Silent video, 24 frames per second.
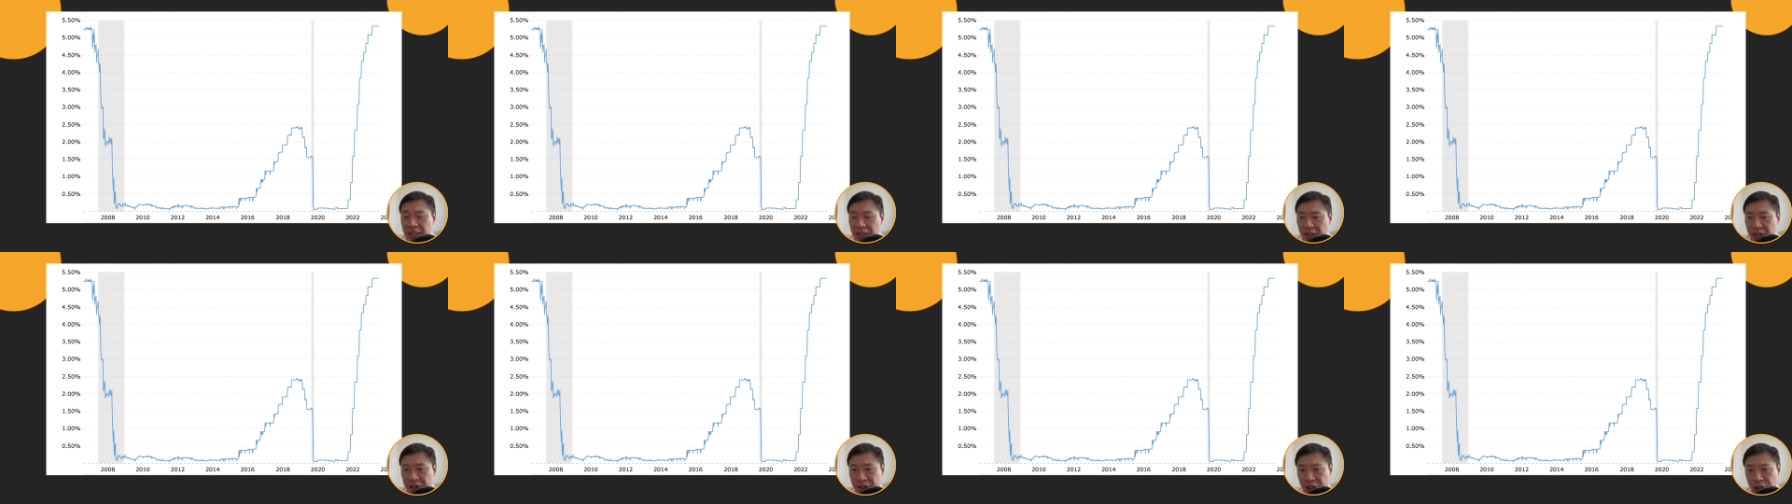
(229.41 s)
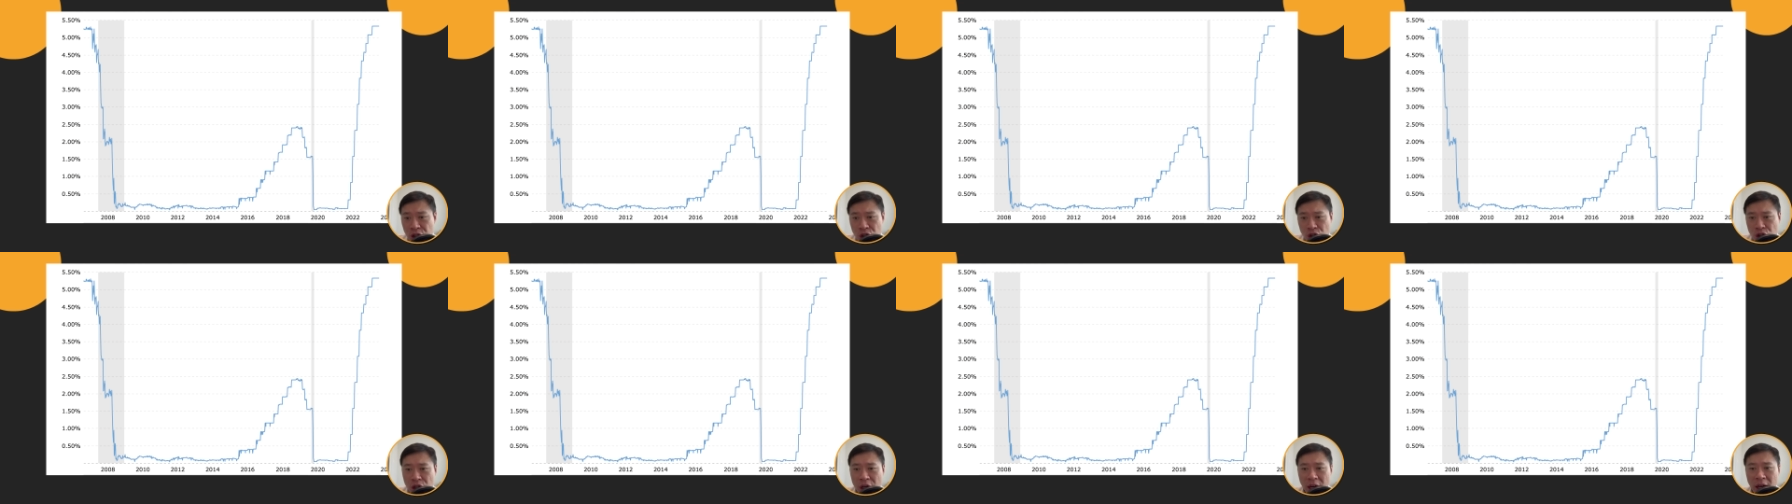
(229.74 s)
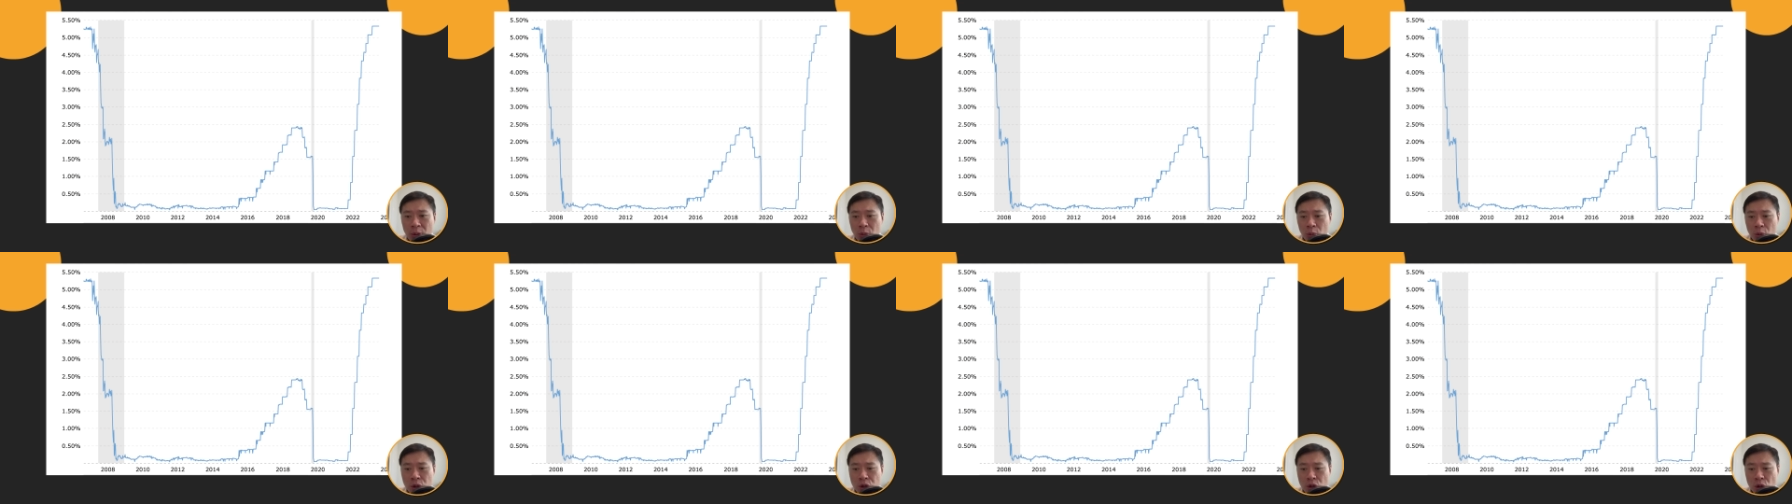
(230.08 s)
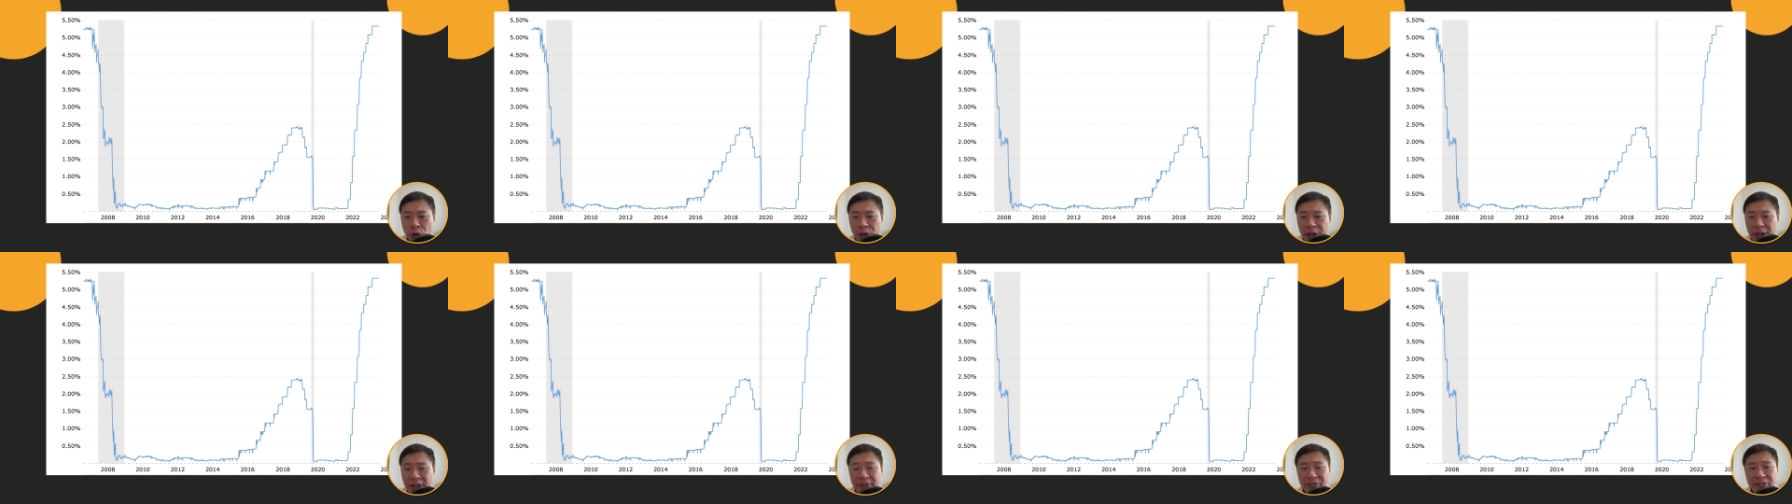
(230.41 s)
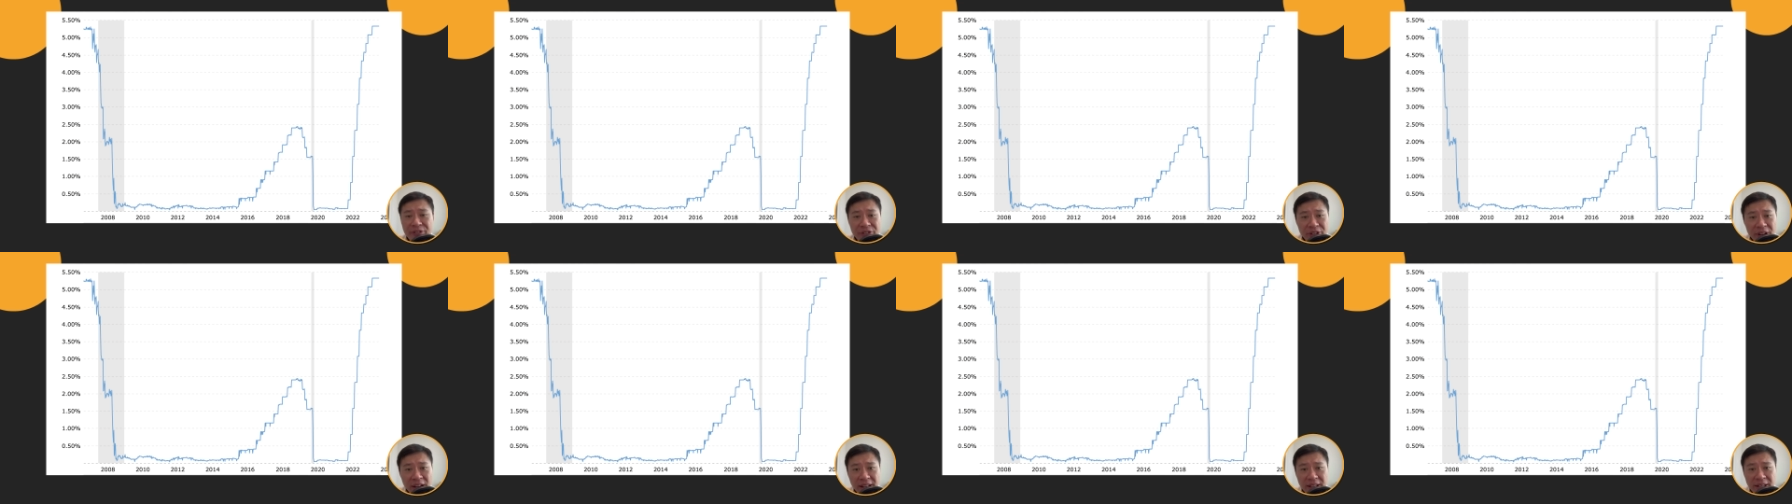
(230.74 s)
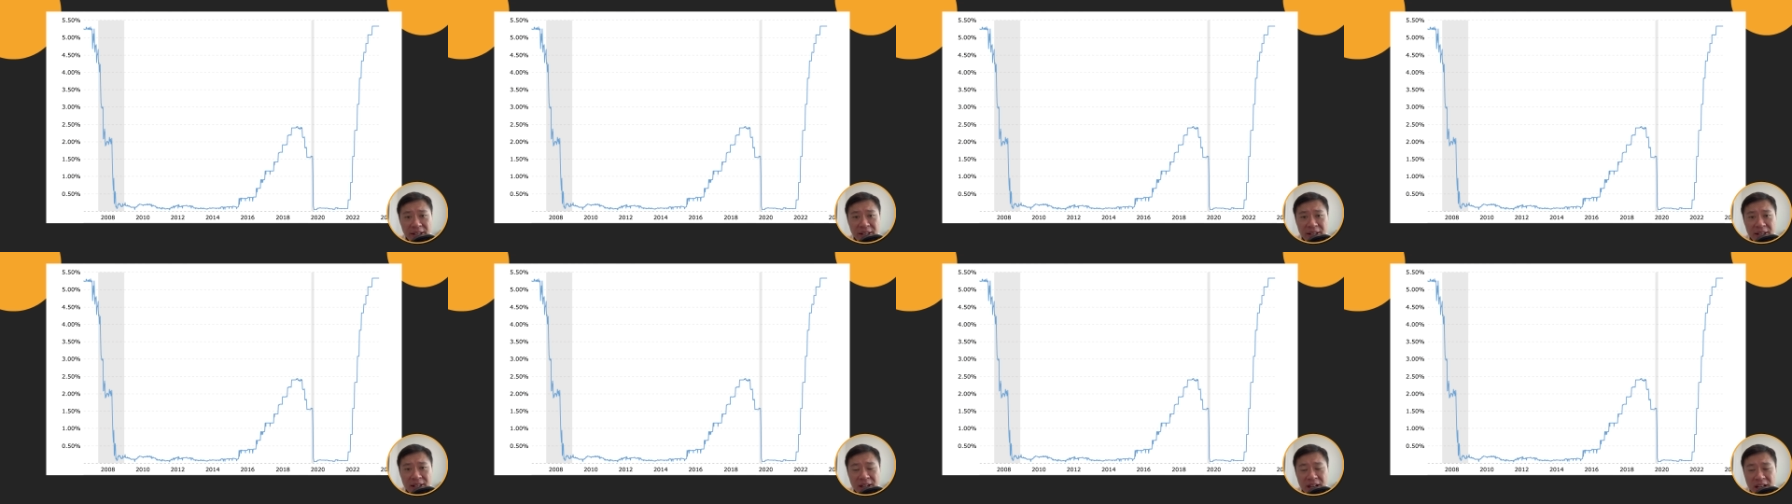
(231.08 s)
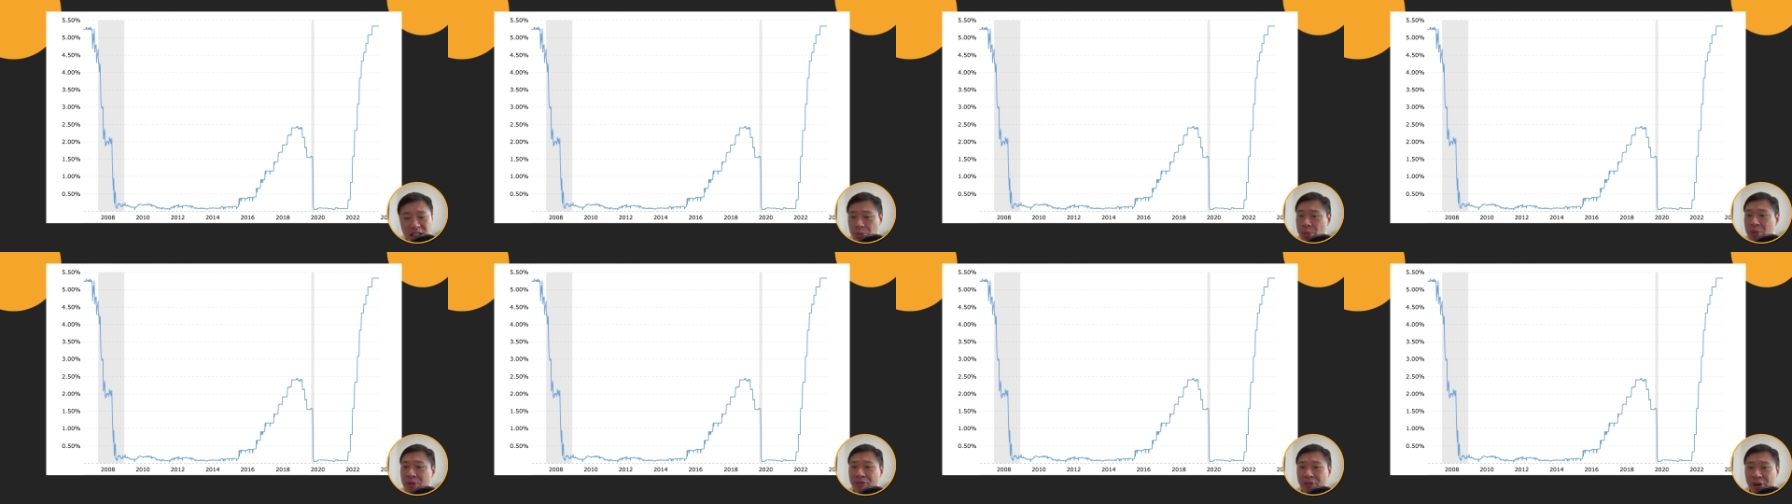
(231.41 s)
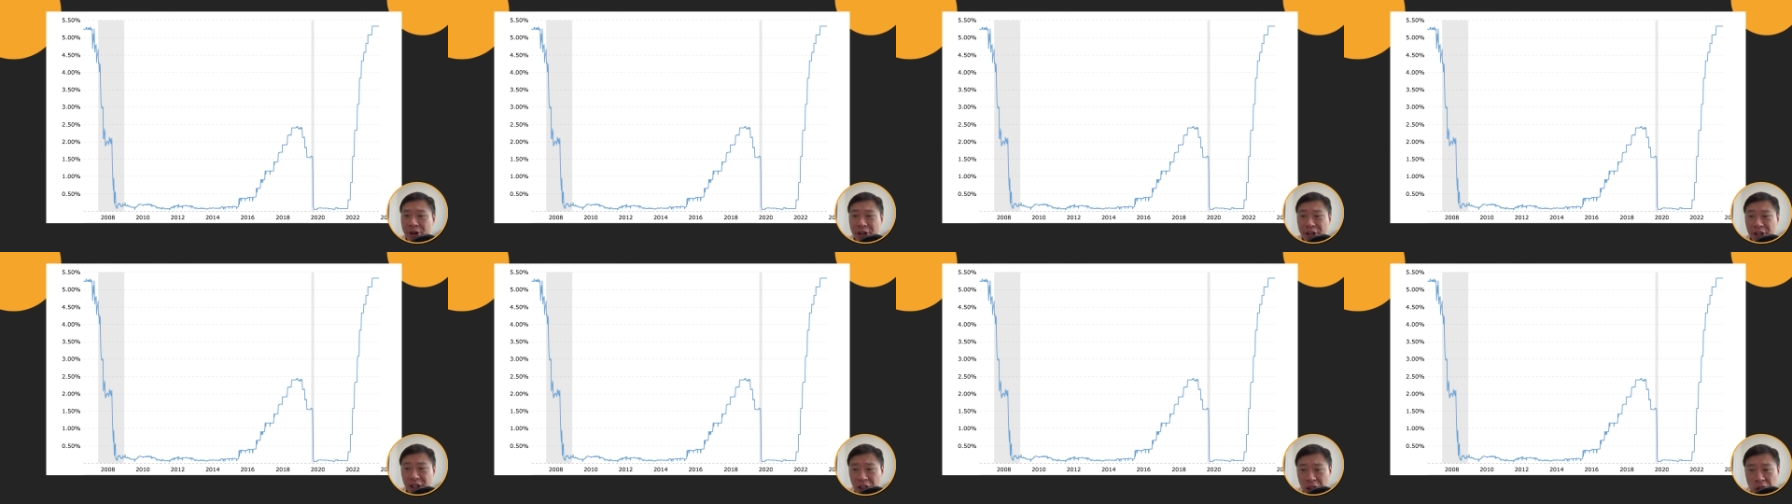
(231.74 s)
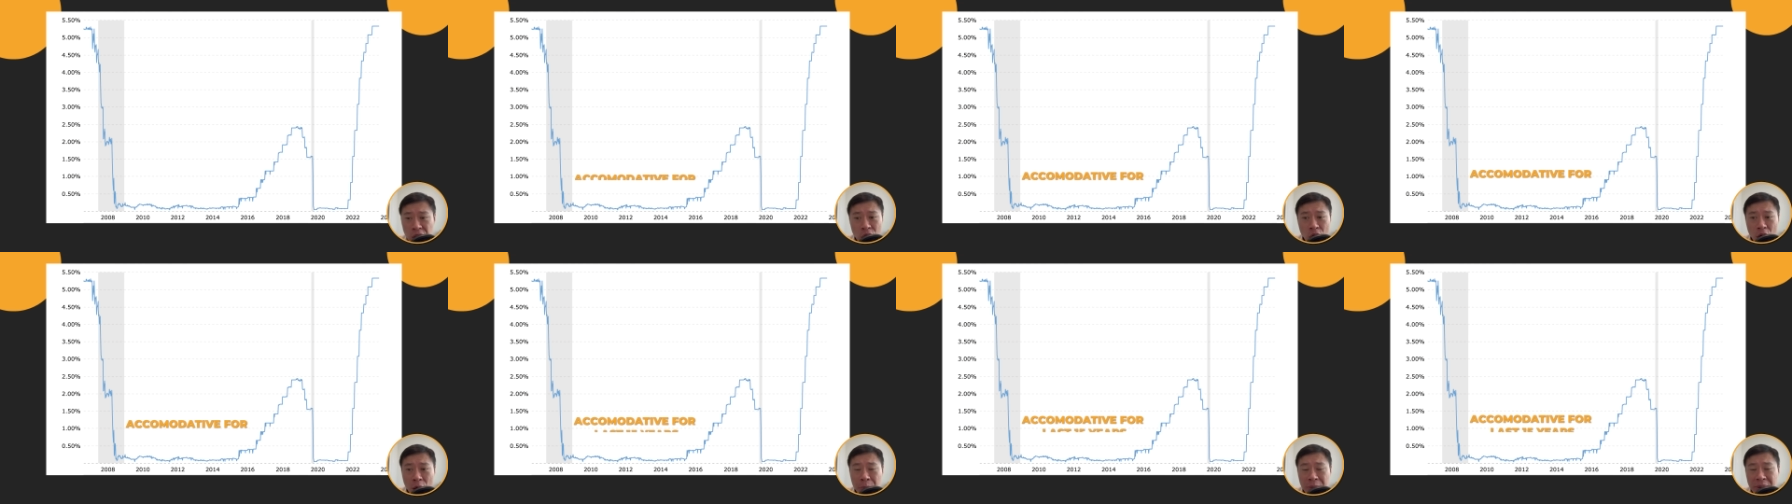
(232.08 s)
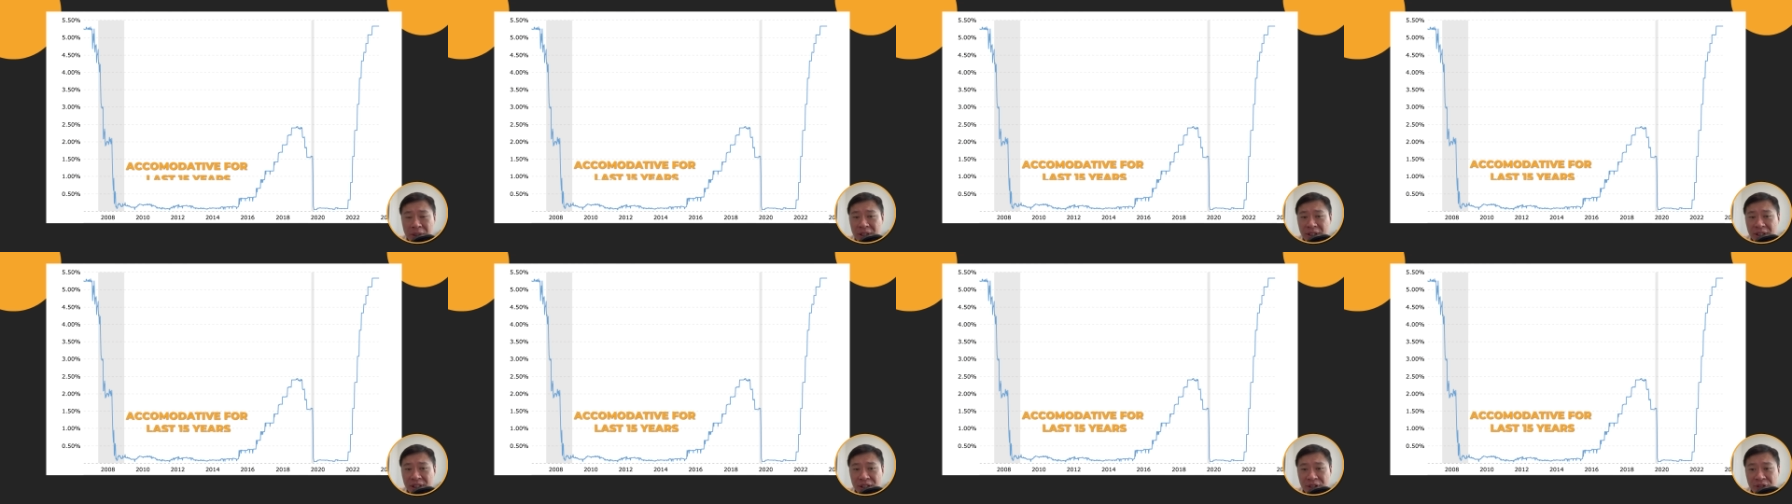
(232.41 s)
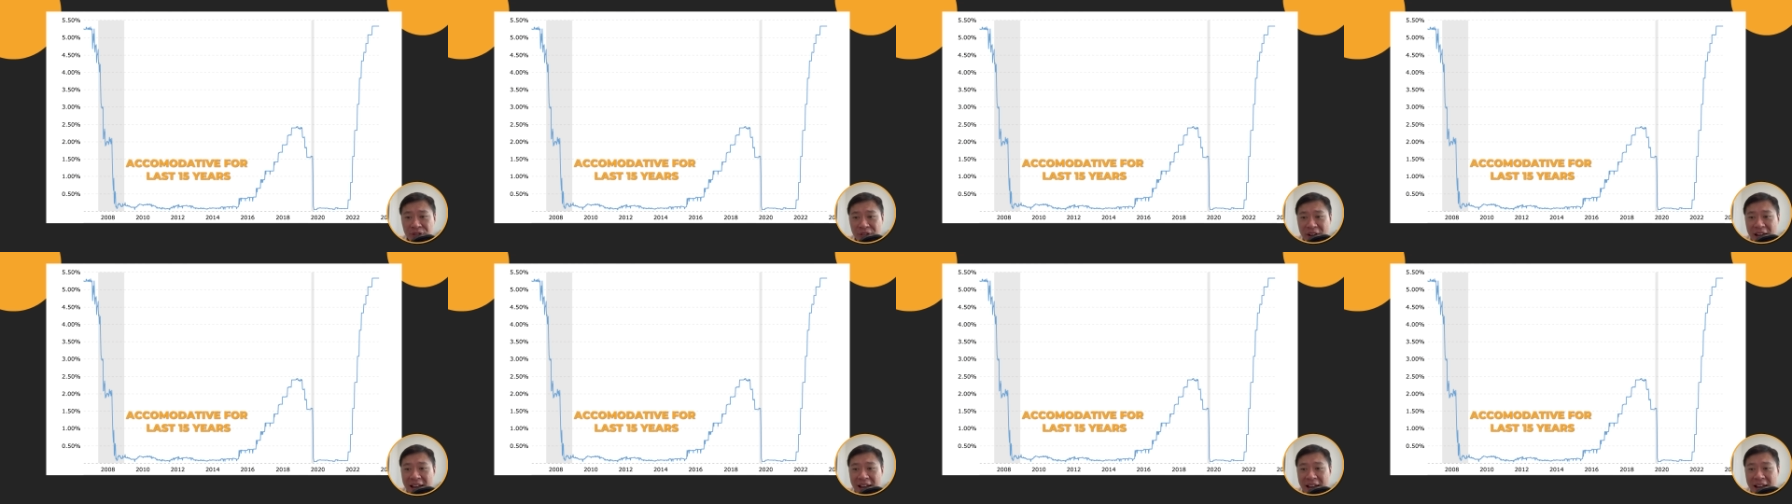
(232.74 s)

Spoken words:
this chart will show that Fed has been very accommodative